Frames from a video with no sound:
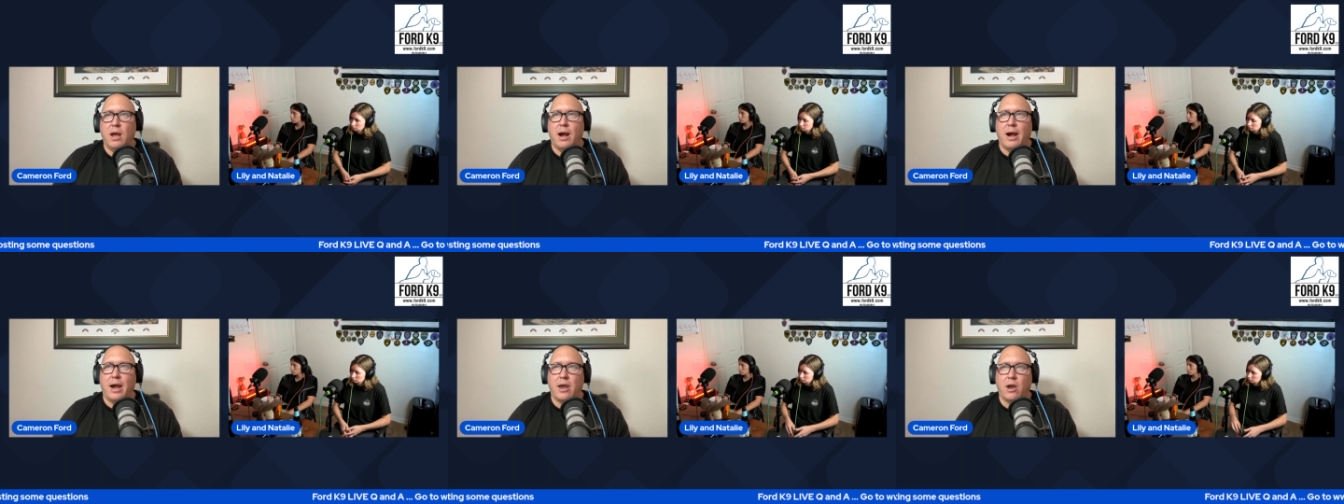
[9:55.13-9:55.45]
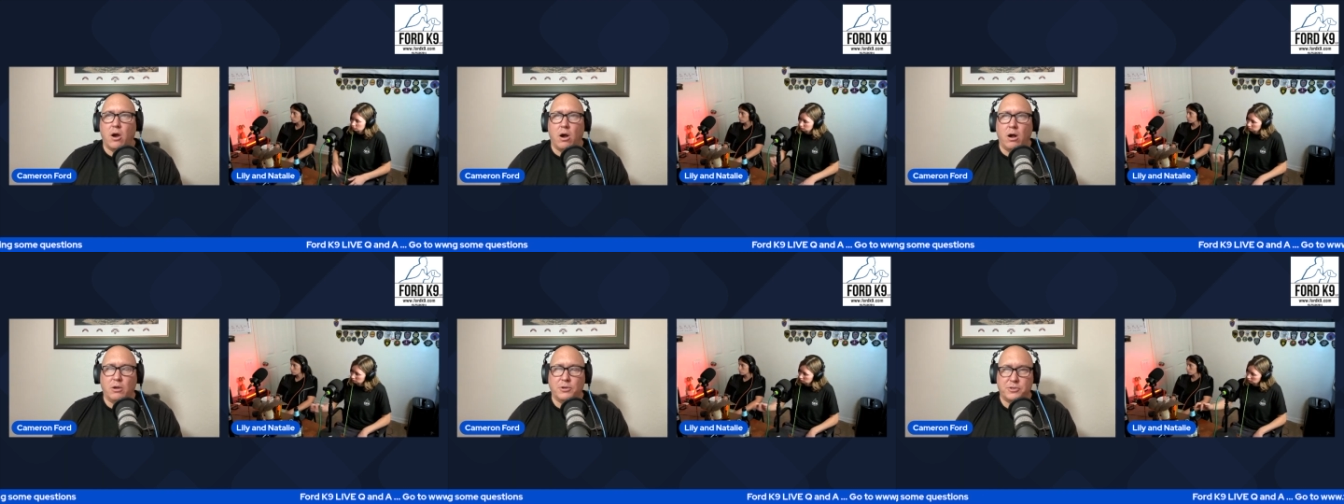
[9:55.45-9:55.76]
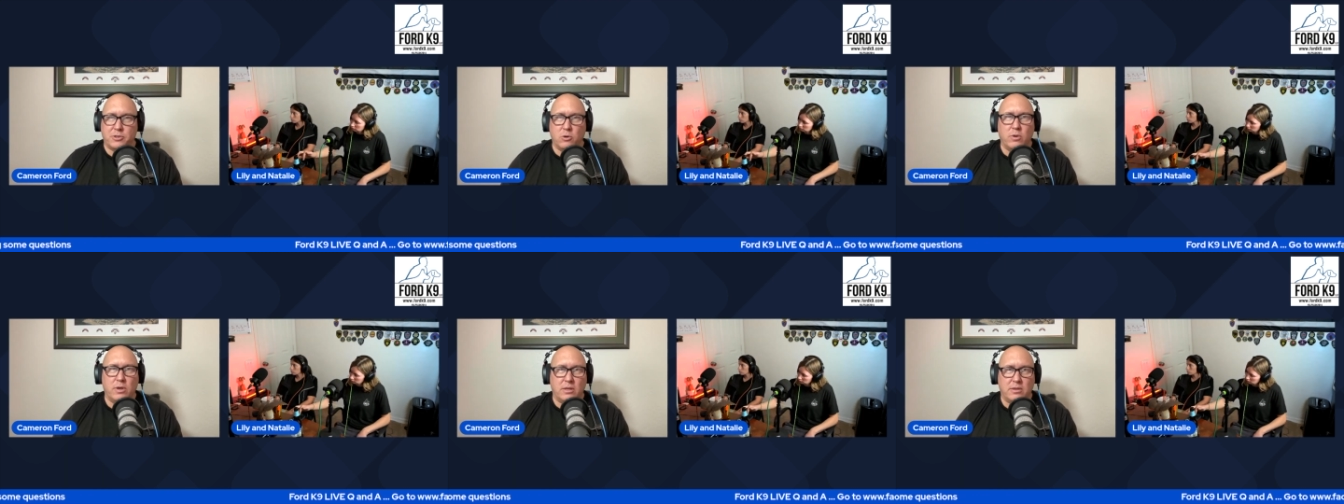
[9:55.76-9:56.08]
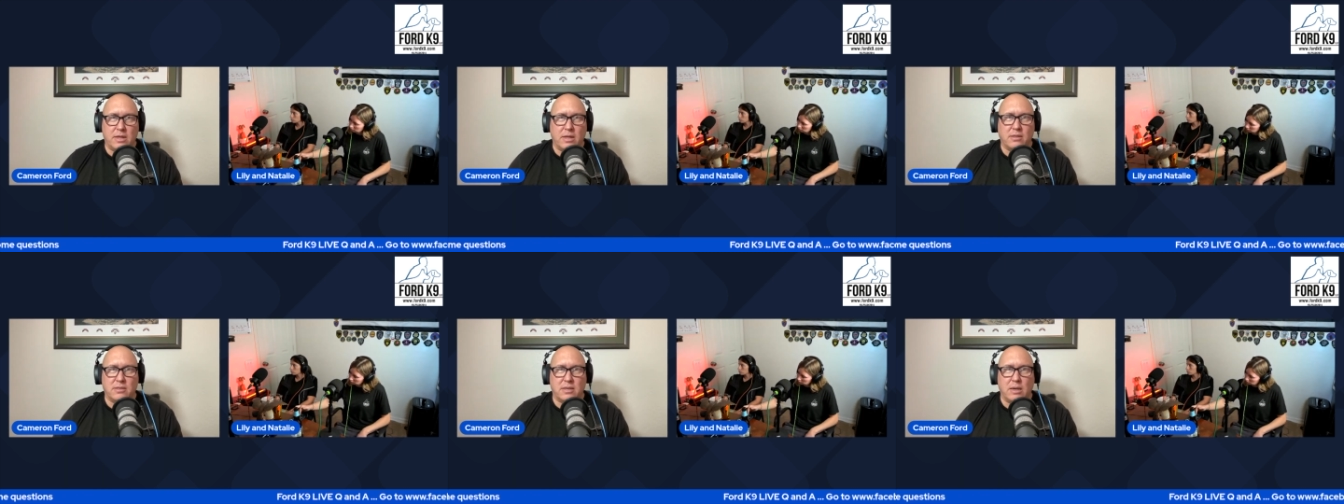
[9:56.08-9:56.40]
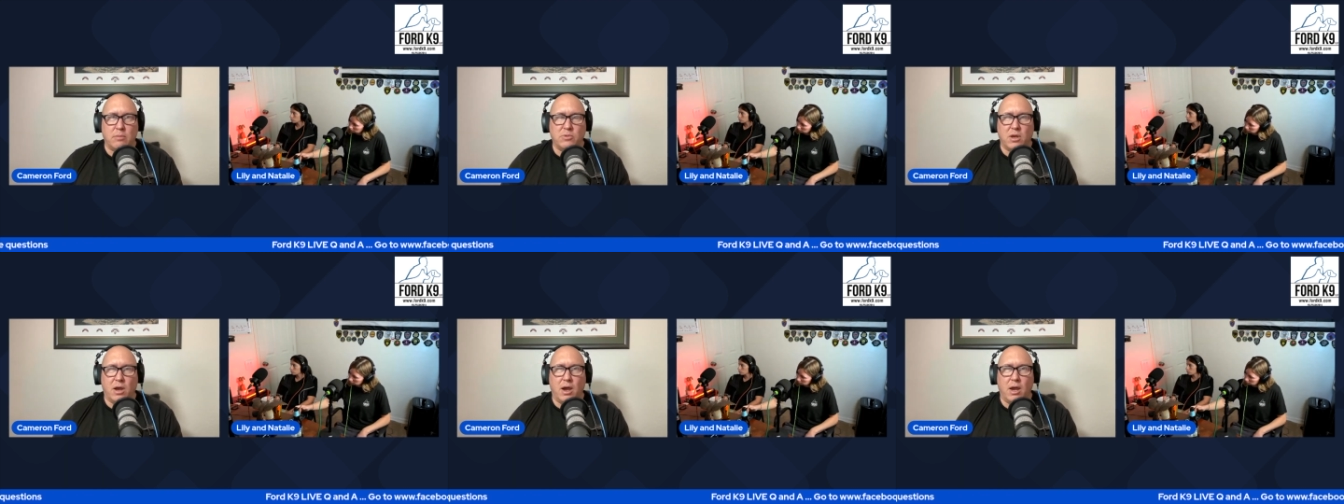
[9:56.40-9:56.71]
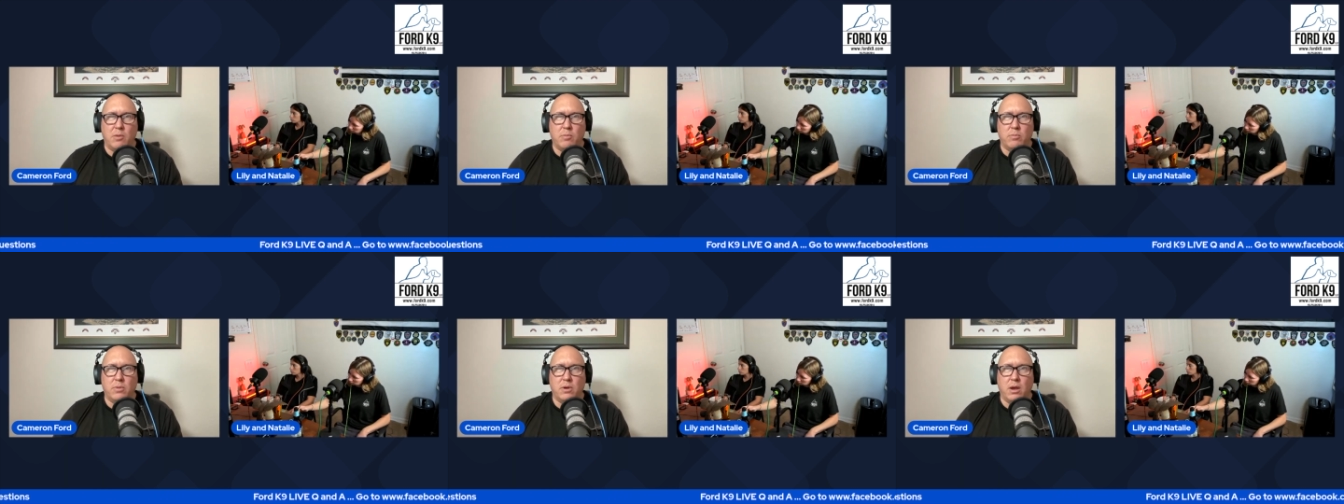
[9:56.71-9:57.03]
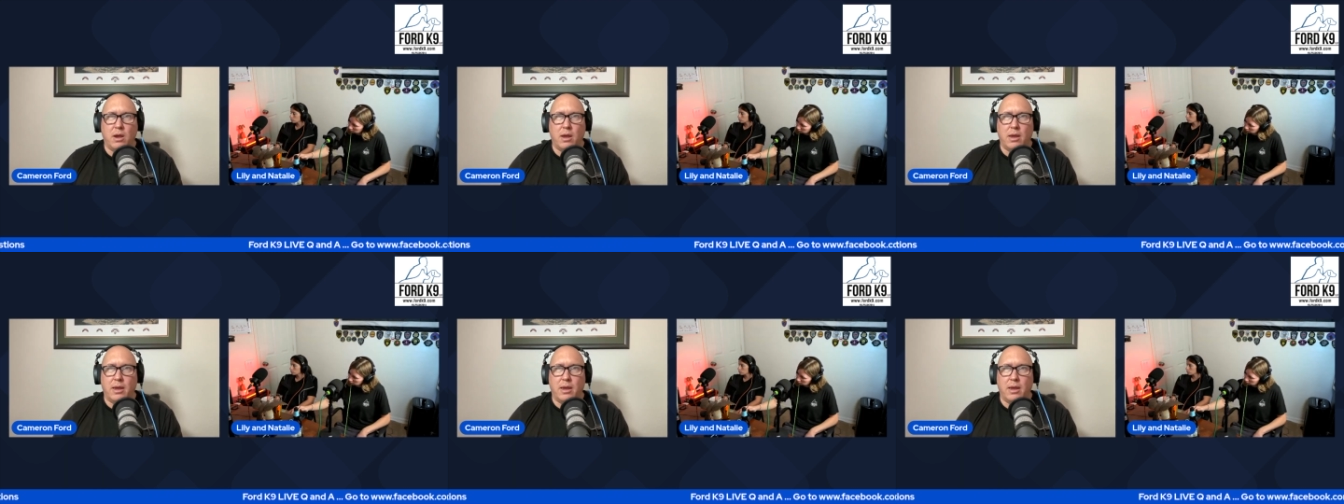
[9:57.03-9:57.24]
I also, at that same time,